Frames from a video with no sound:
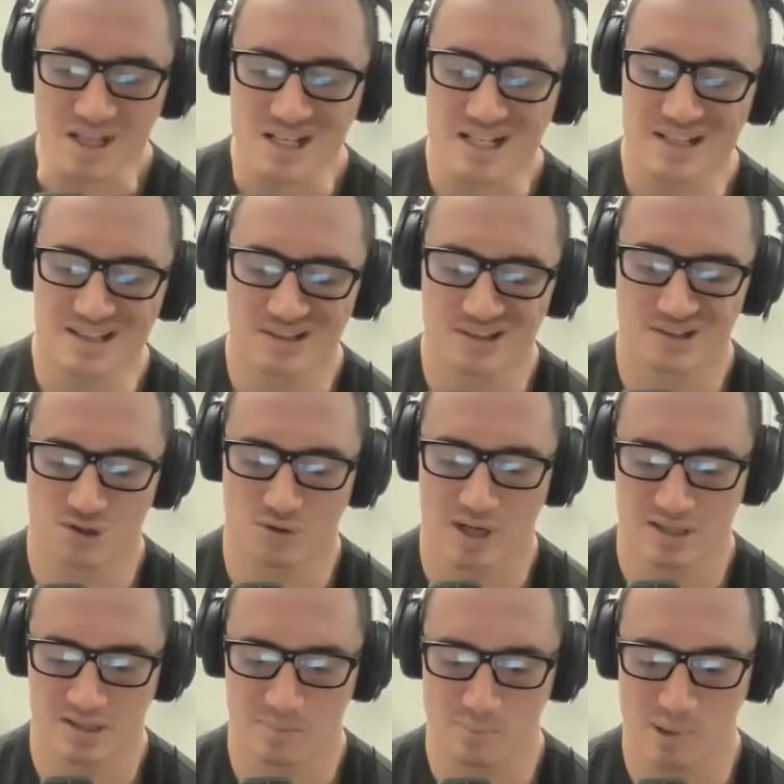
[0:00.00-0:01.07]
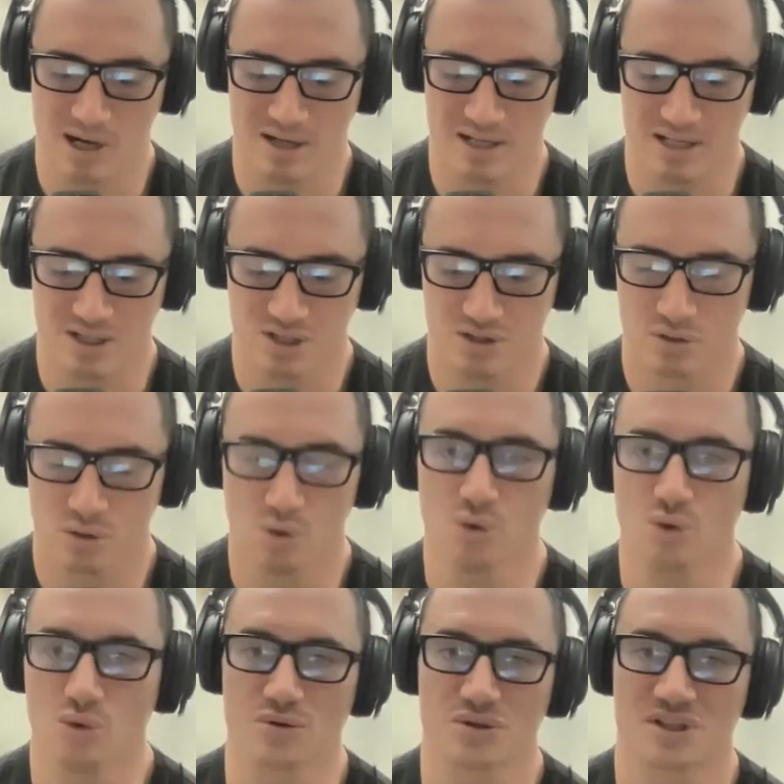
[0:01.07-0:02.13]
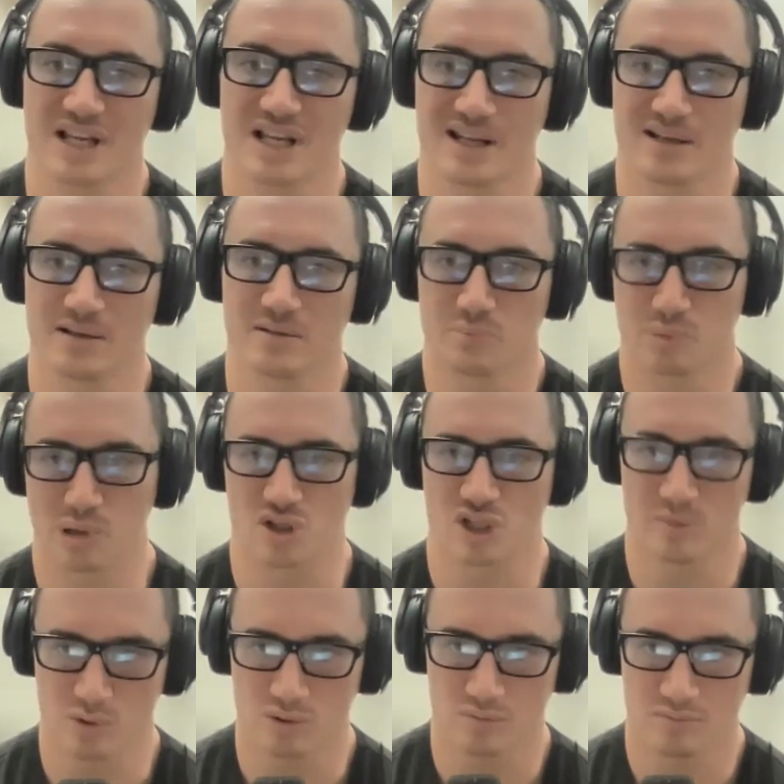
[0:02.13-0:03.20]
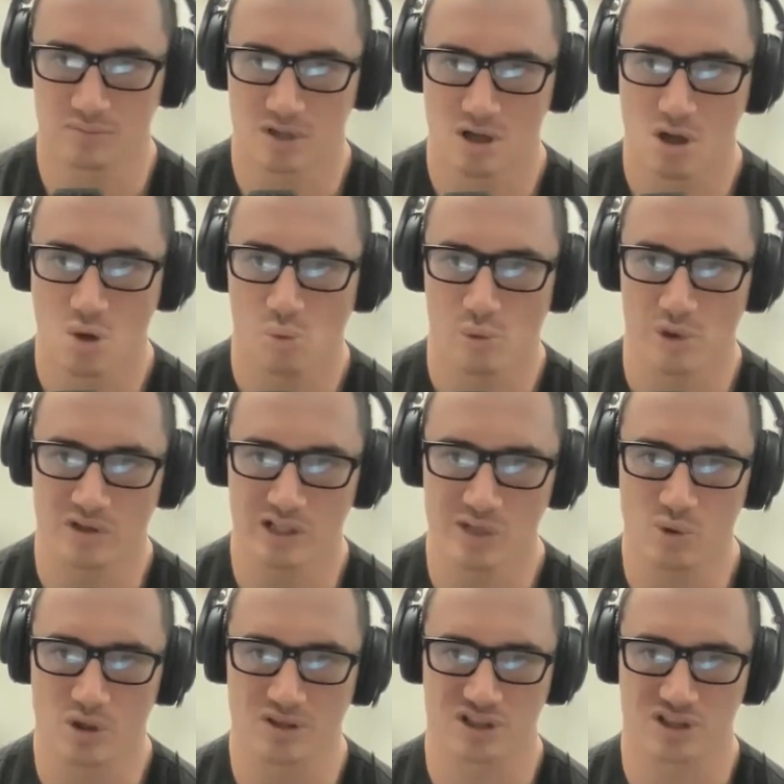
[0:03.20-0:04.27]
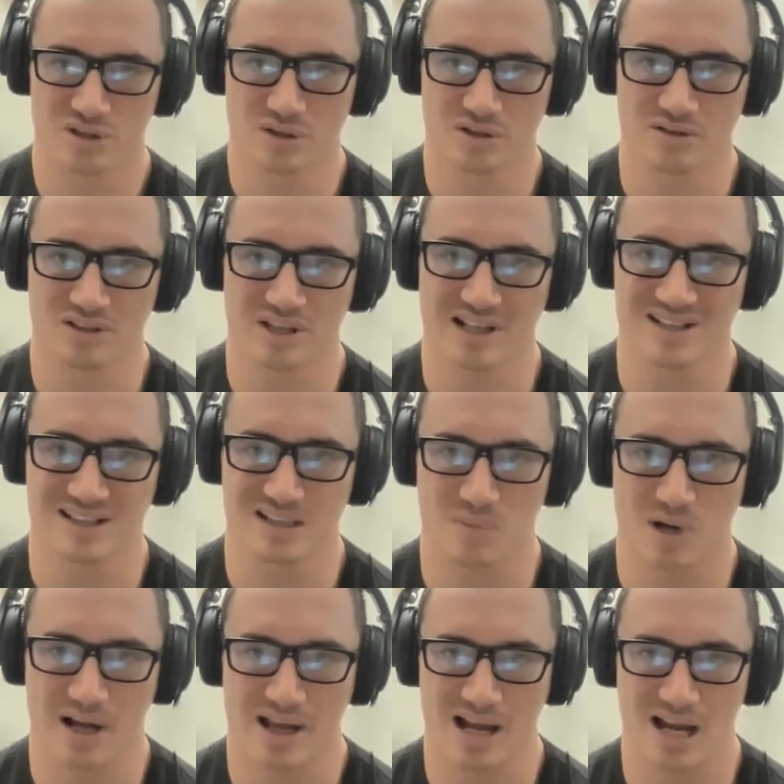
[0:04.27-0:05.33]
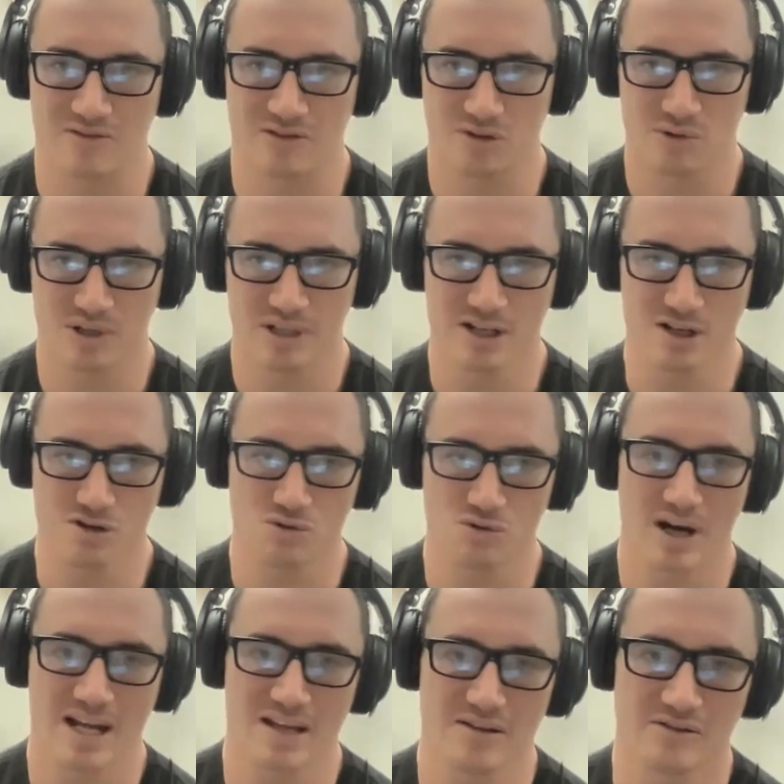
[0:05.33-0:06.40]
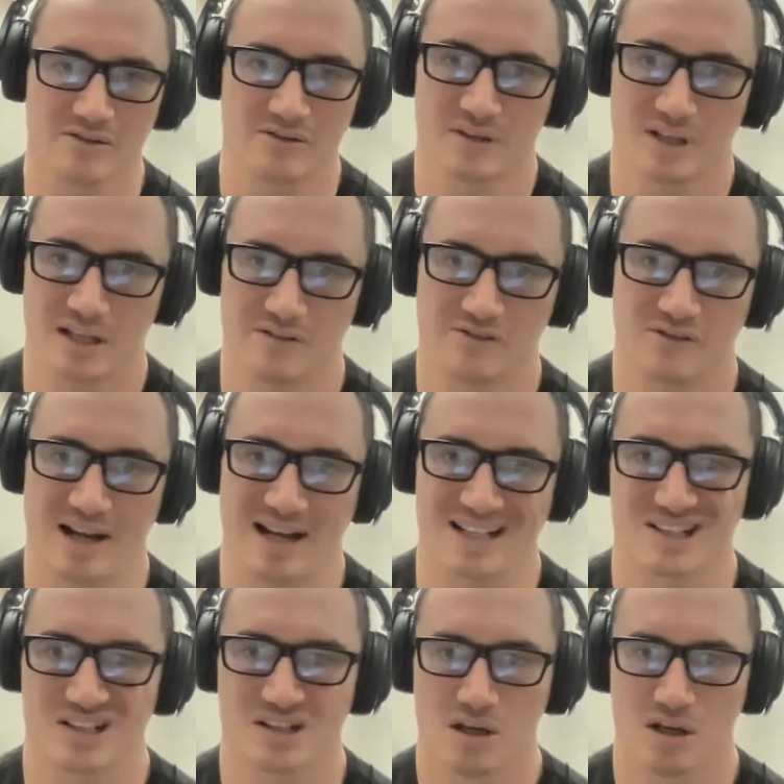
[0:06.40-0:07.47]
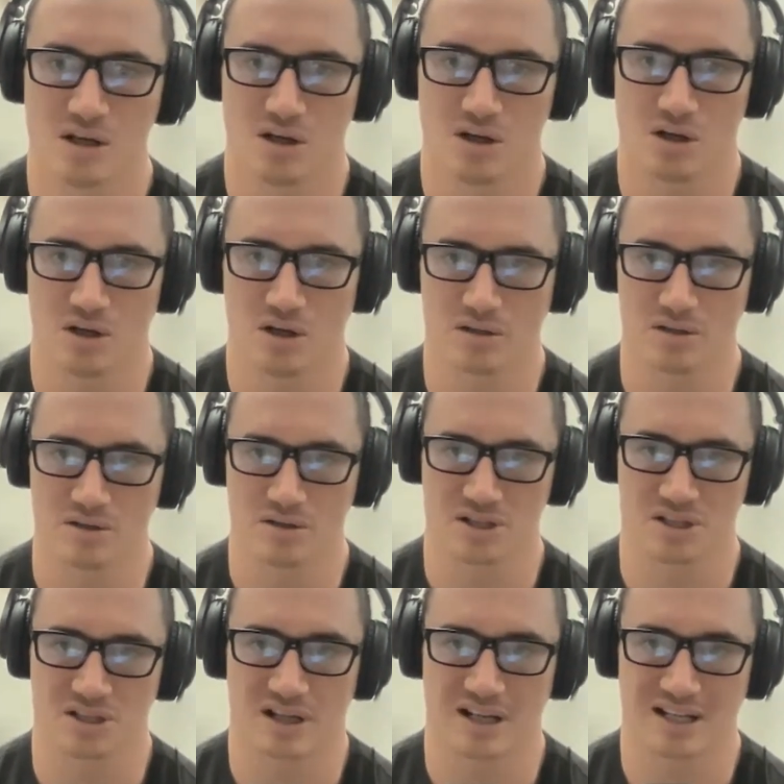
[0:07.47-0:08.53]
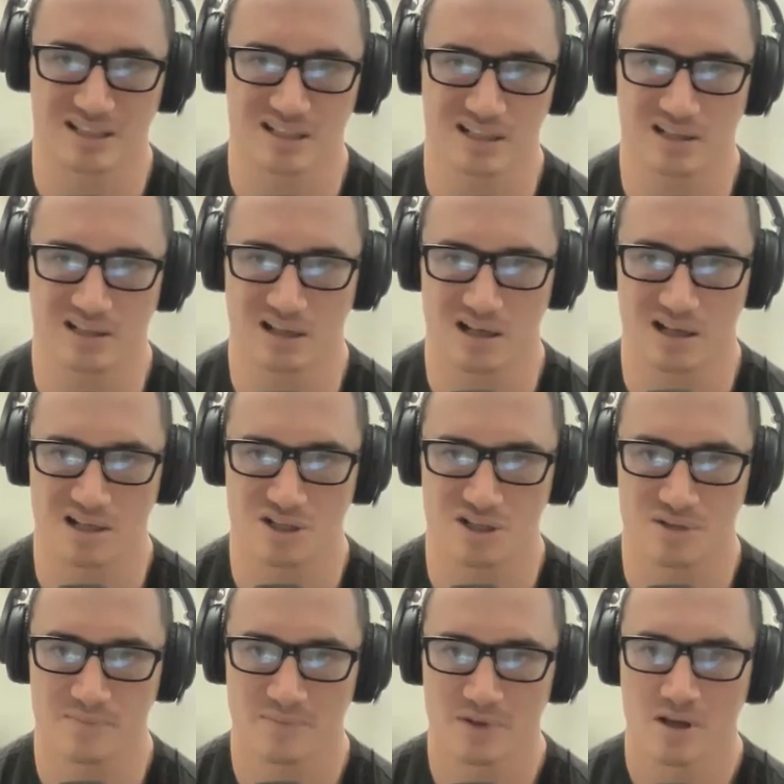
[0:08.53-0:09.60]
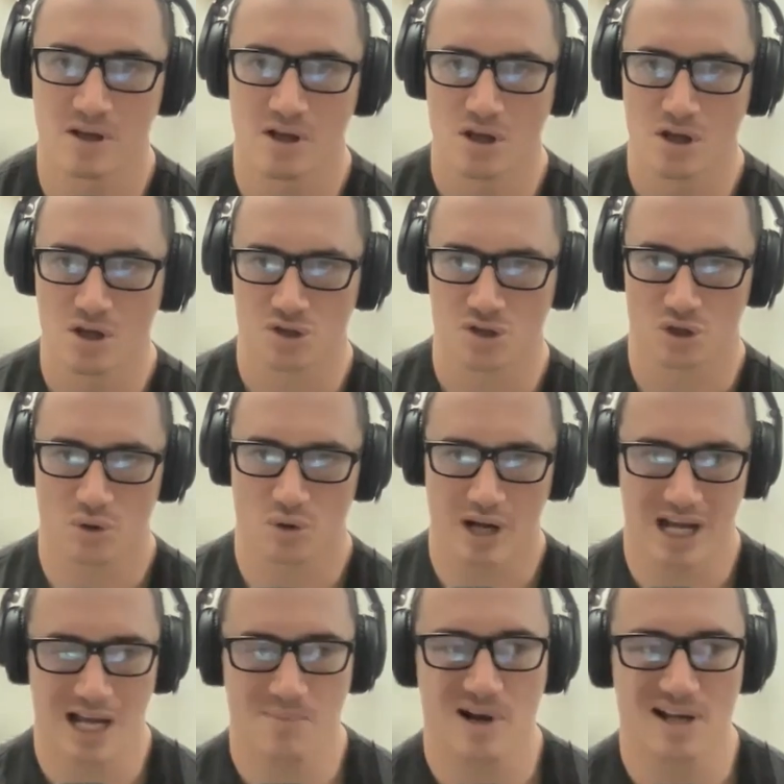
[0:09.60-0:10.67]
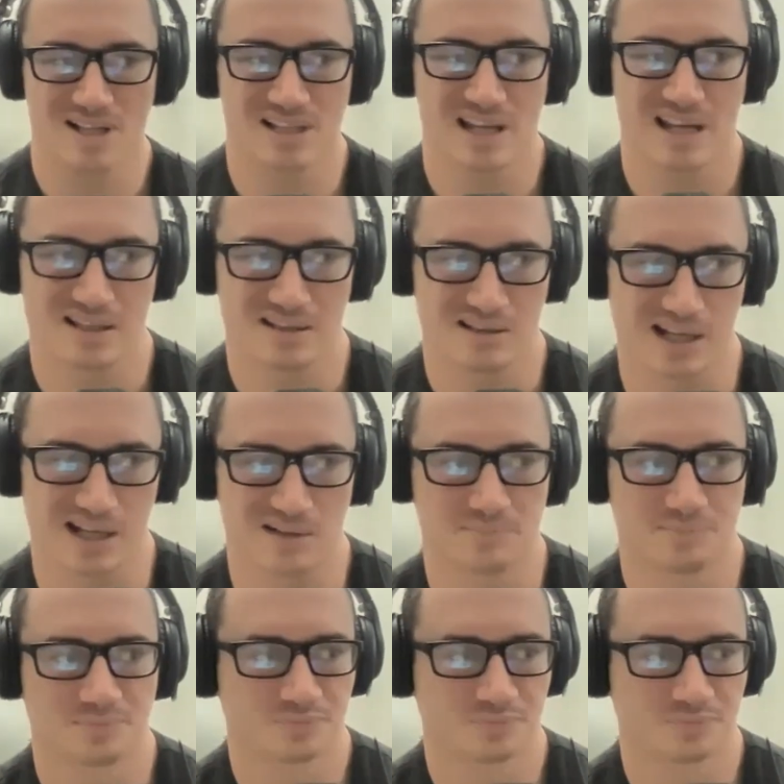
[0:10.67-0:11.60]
isn't to try to punish all sin possible. We only want to look at things that might have a really grave effect on society at large. So am I saying that